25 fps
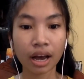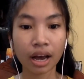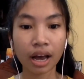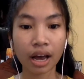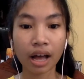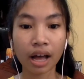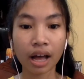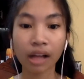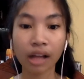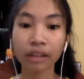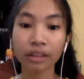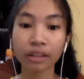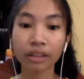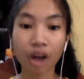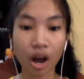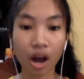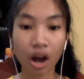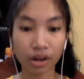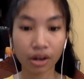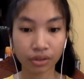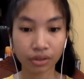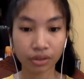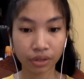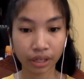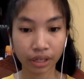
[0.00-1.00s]
health
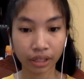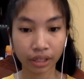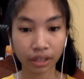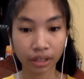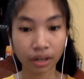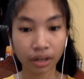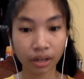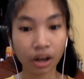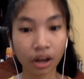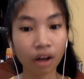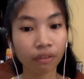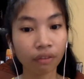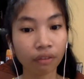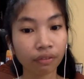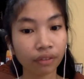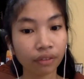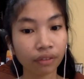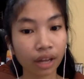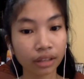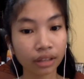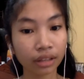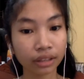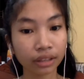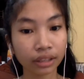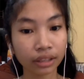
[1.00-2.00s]
hazard,
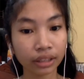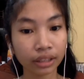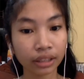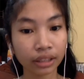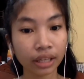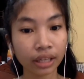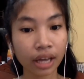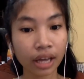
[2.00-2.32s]
flooding